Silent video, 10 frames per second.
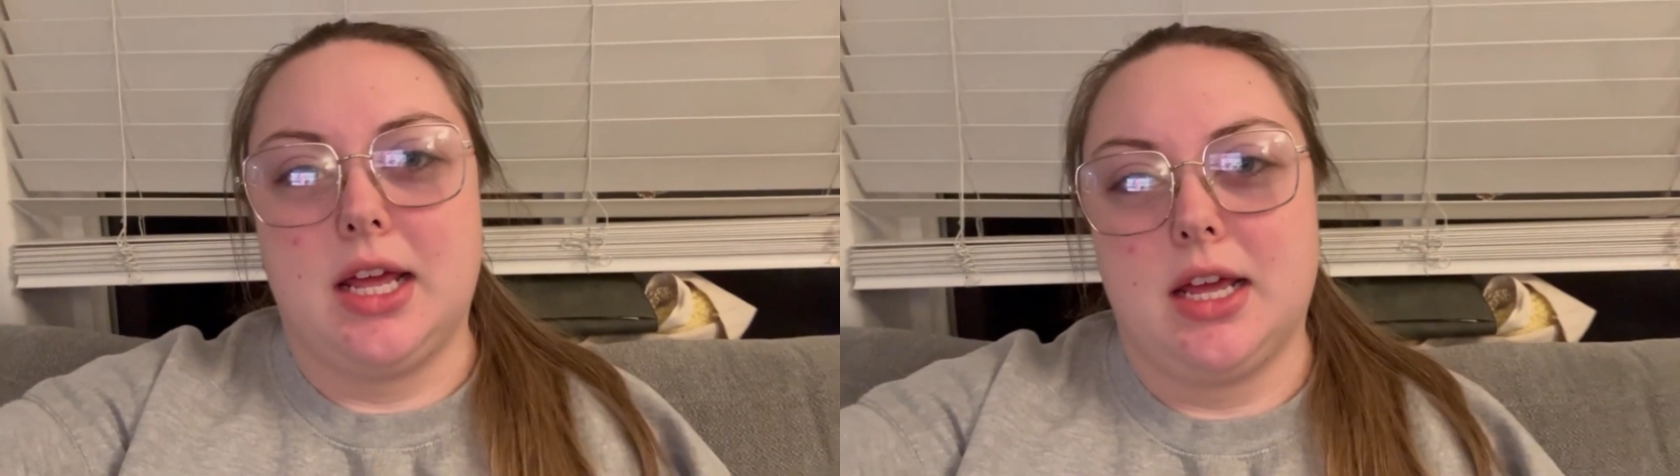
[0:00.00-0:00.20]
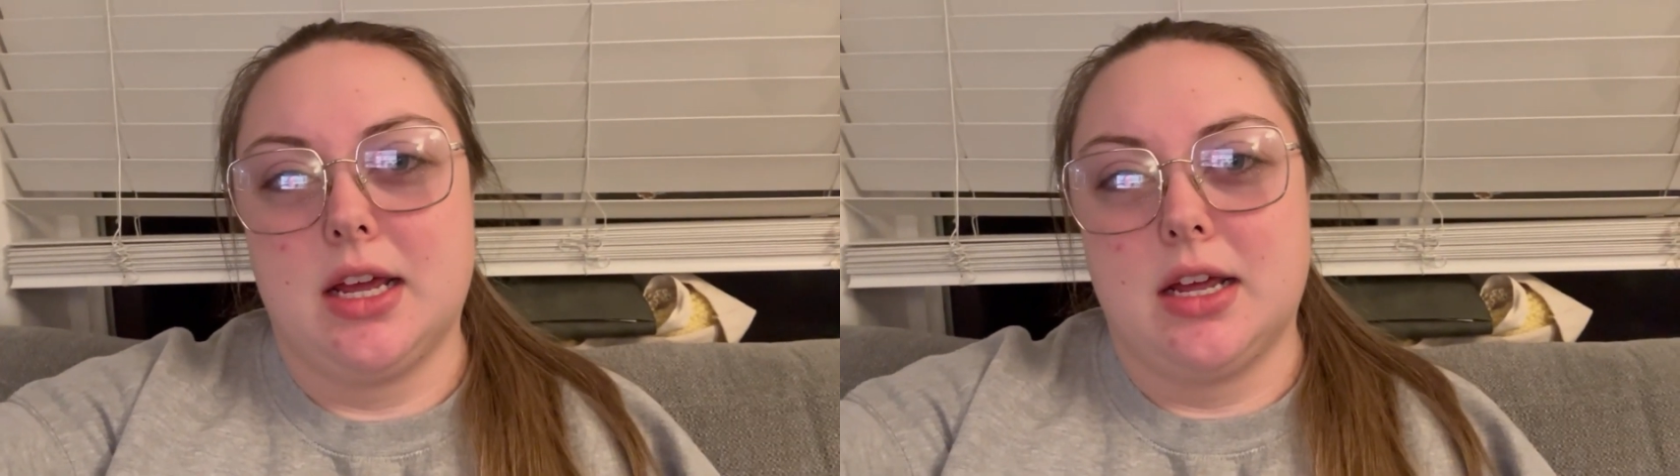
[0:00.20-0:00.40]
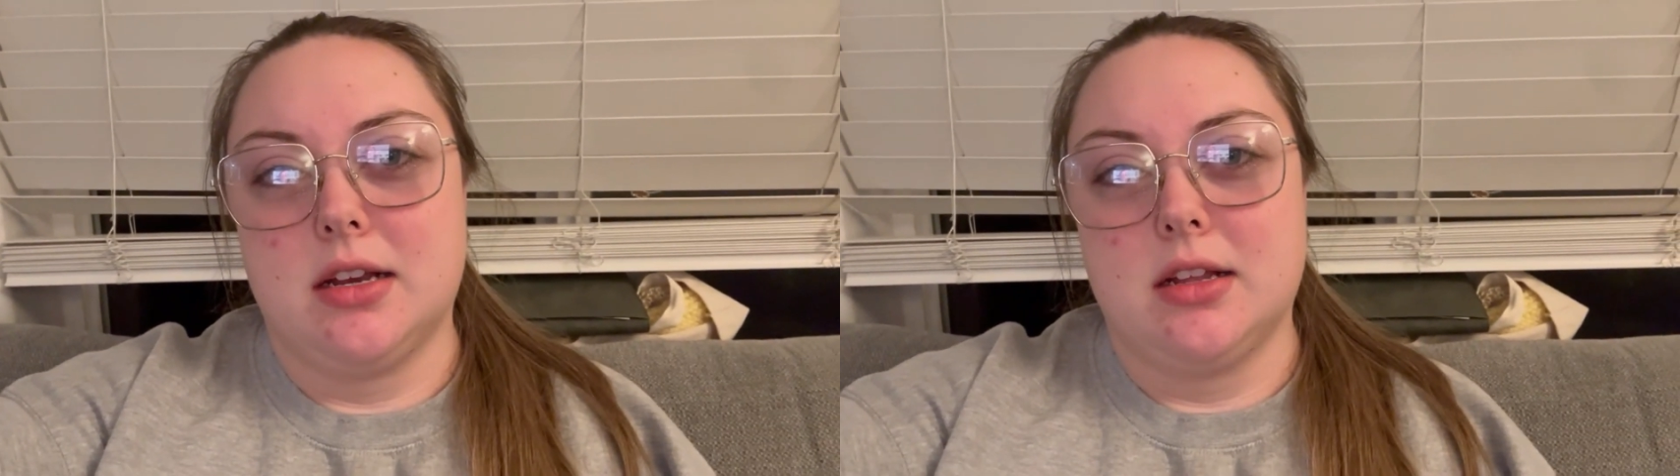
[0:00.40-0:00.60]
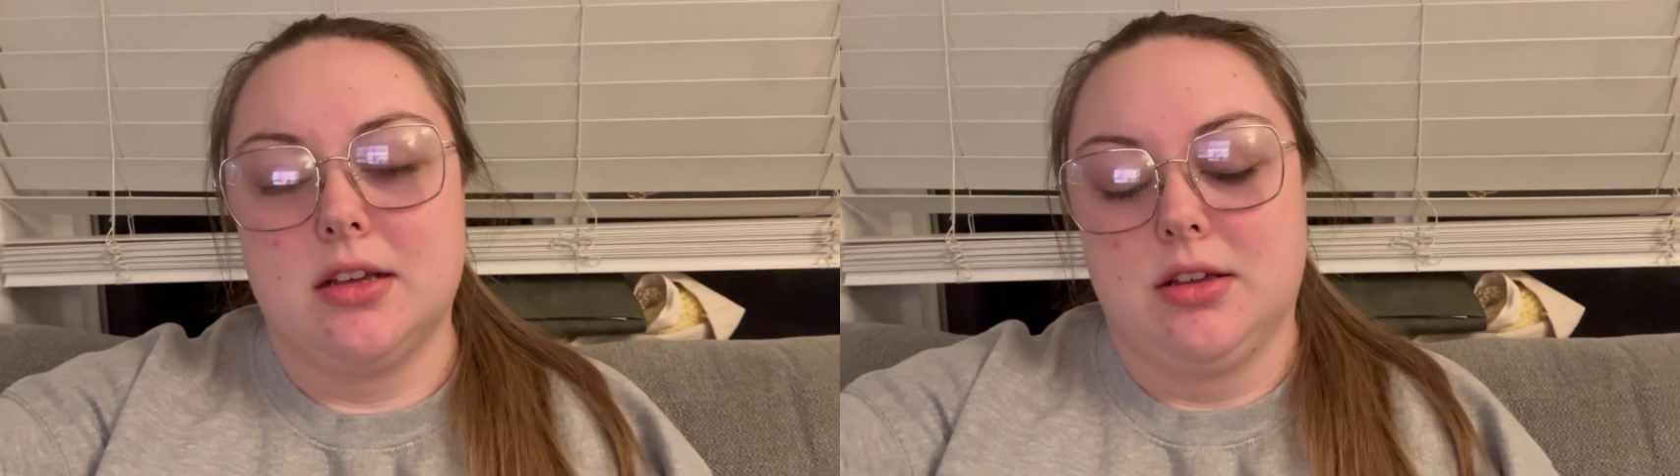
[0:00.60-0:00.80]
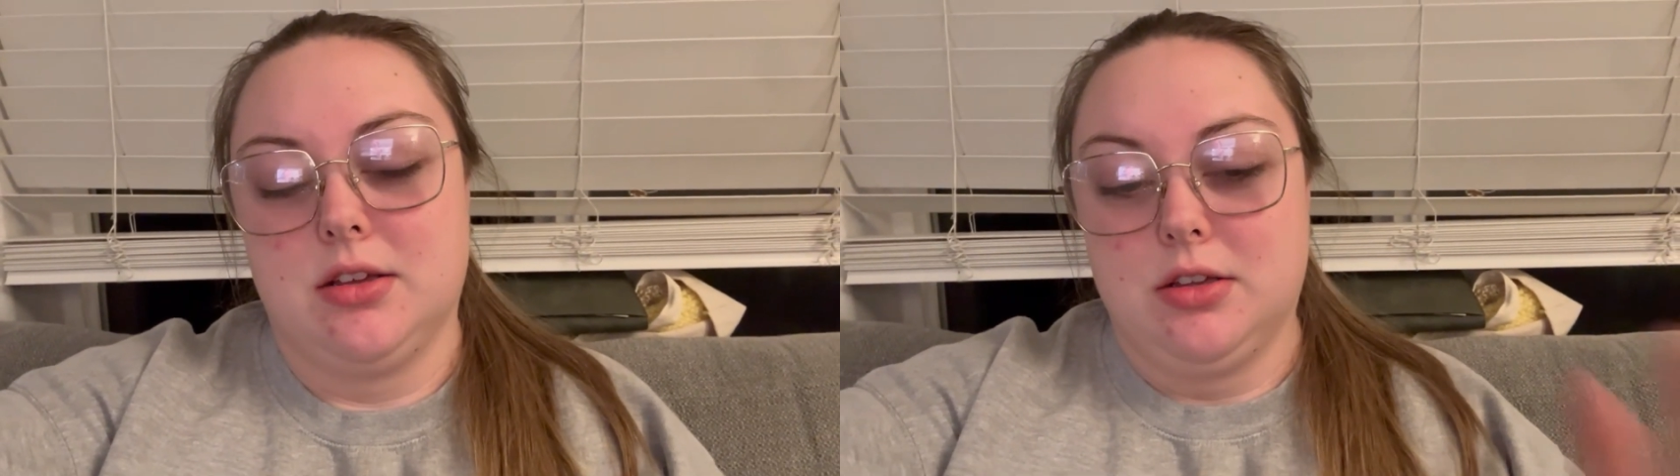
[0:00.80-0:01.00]
and
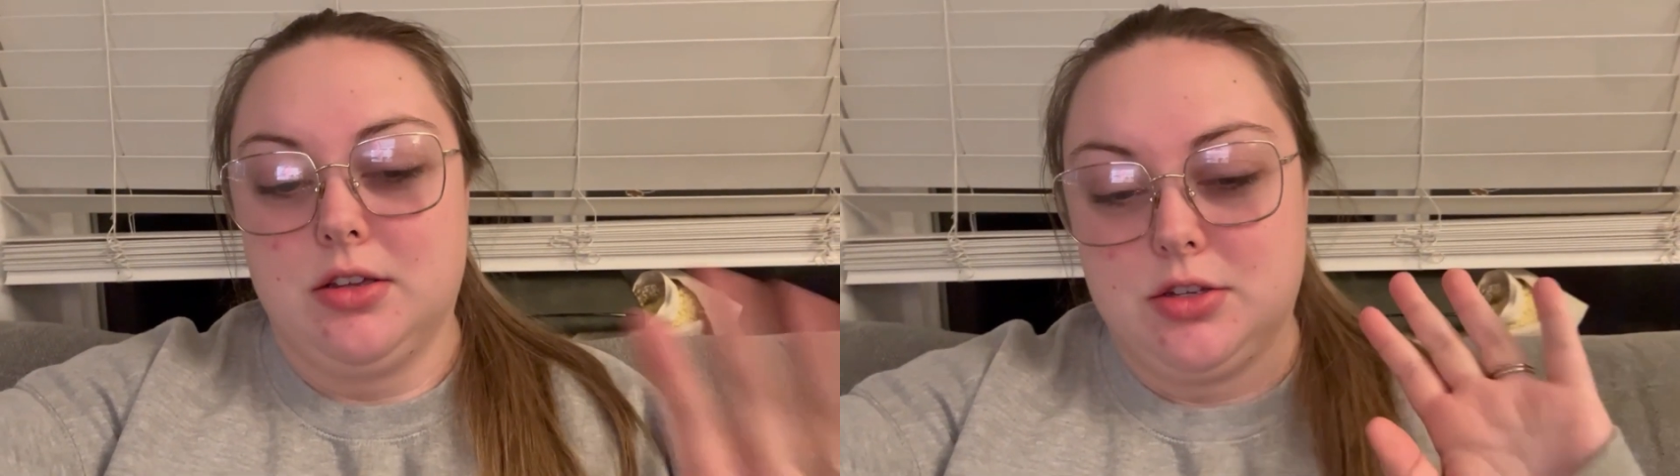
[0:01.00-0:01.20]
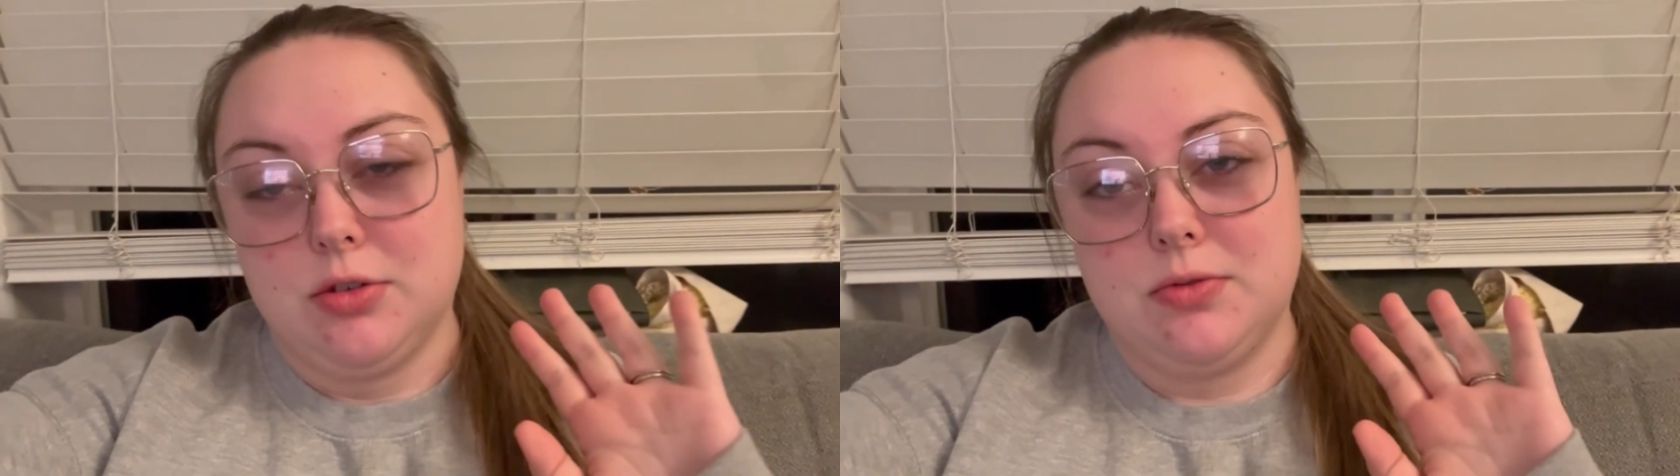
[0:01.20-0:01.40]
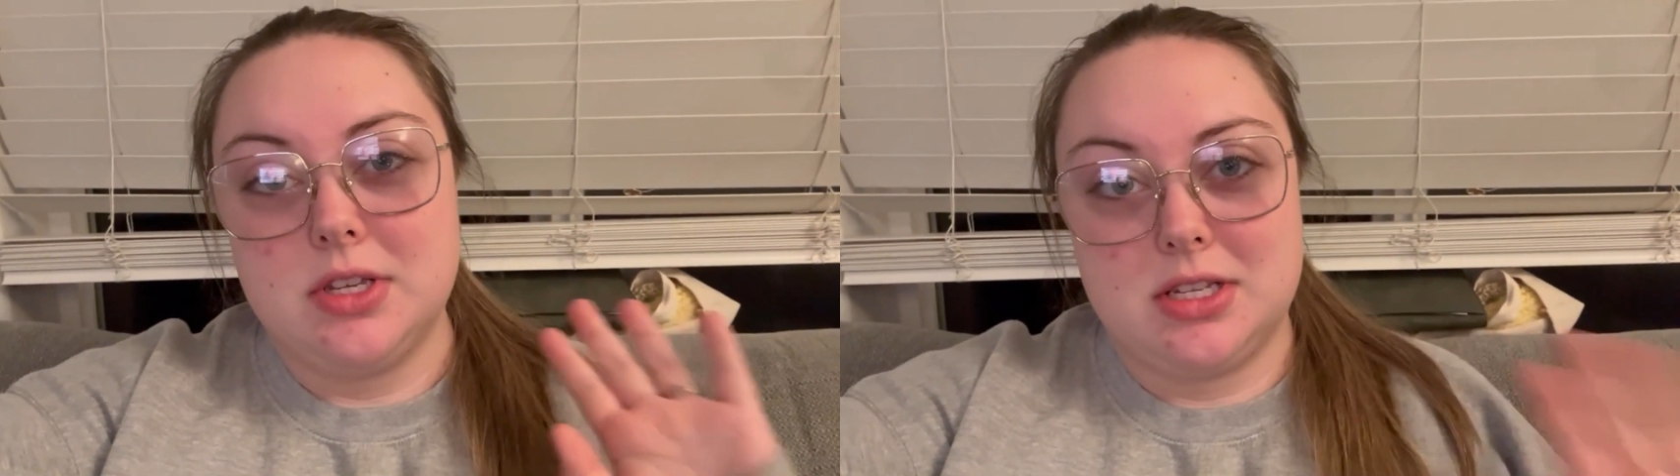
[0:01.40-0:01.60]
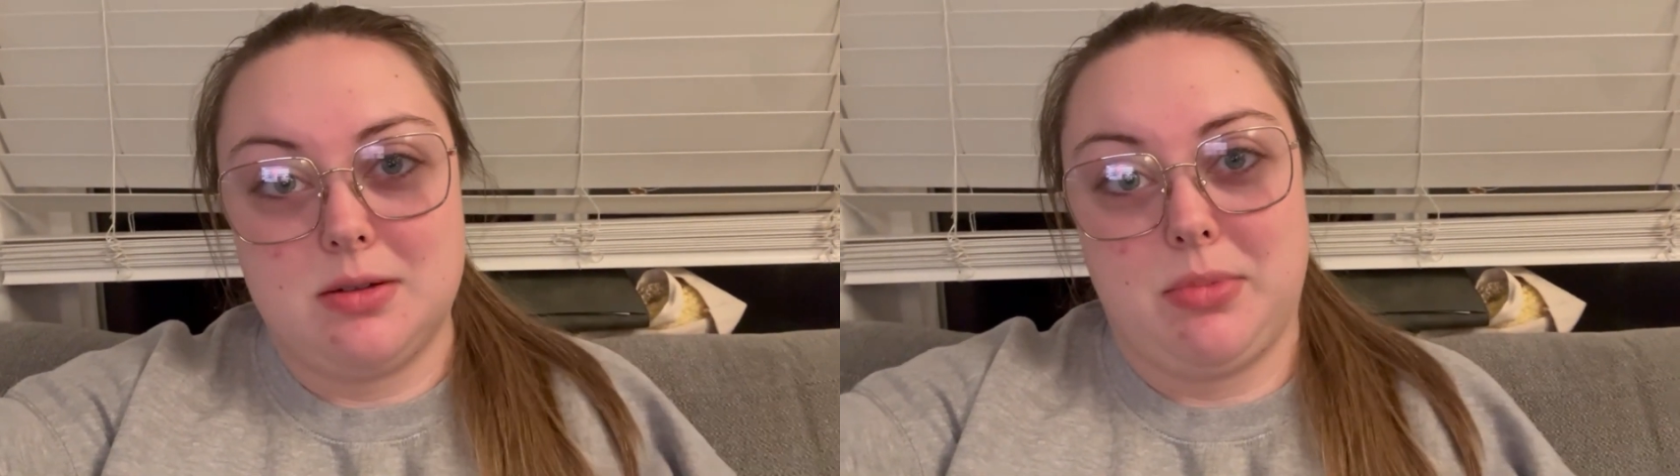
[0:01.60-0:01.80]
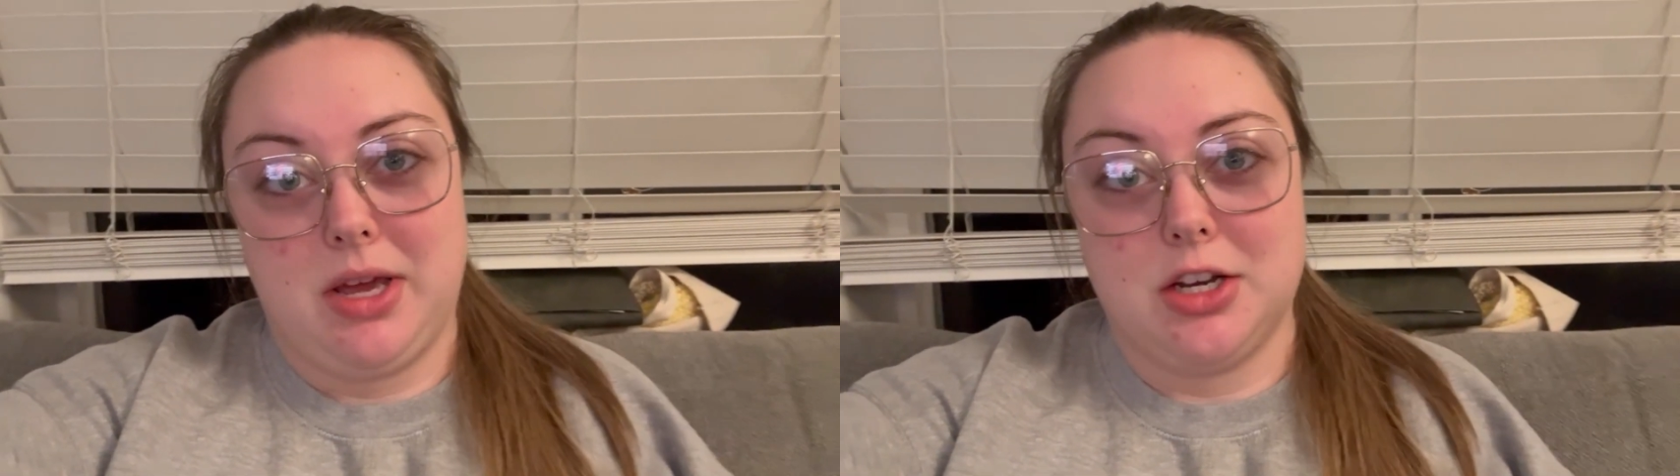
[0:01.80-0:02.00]
Sophie's
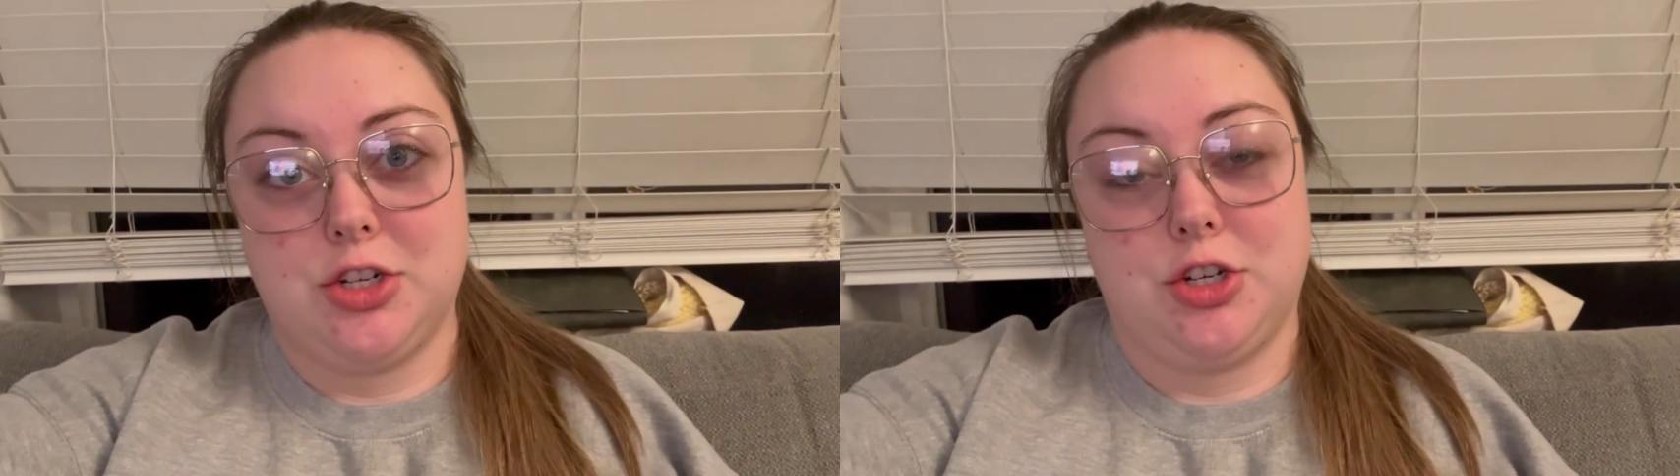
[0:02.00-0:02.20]
in bed.